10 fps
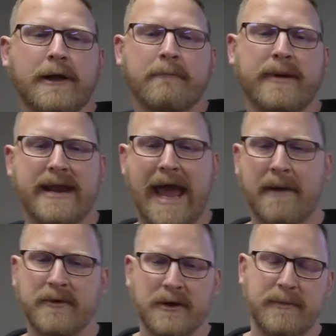But
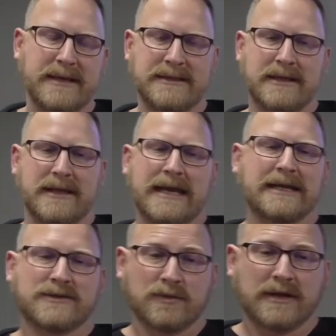Abner basically
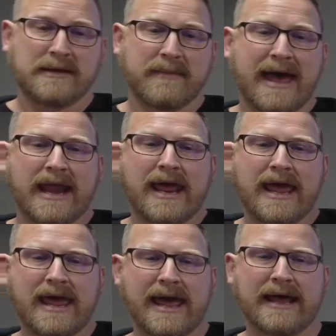gets really mad
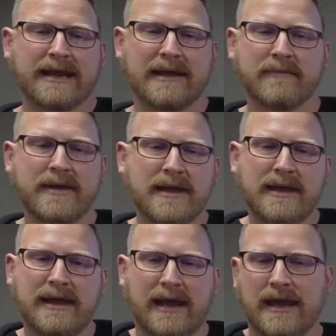at him,
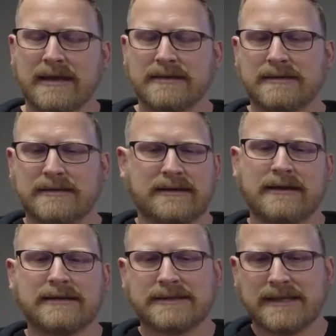and
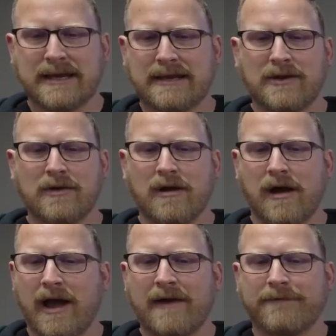he's like,
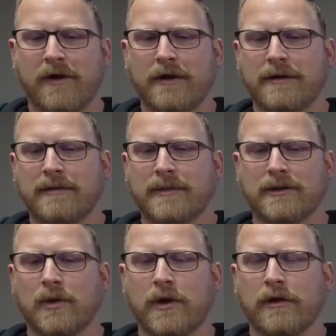I fought and been
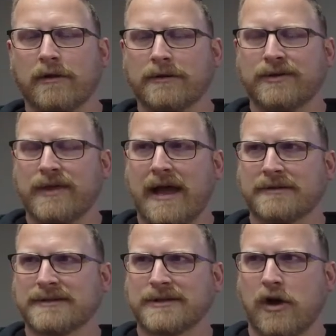loyal to the
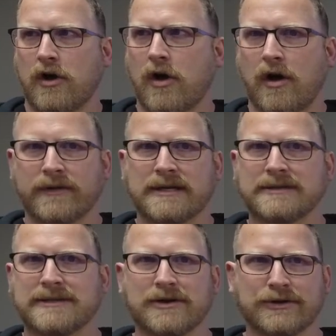house of Saul all
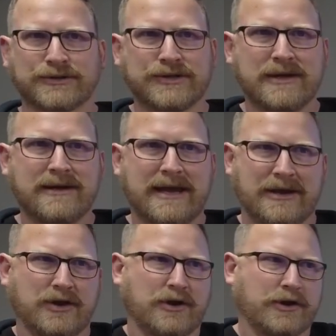these years,
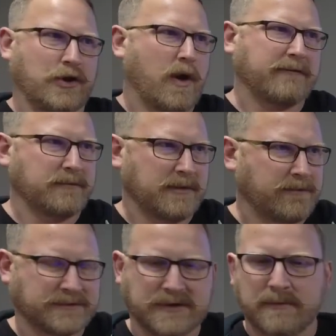and you're going to go after me
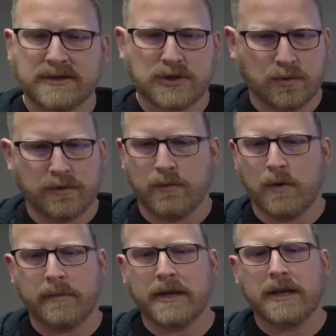for some issue with a
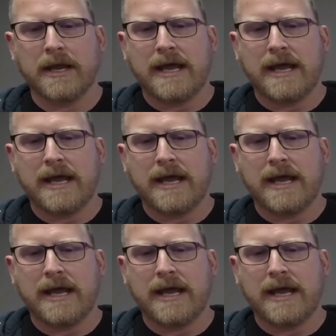woman.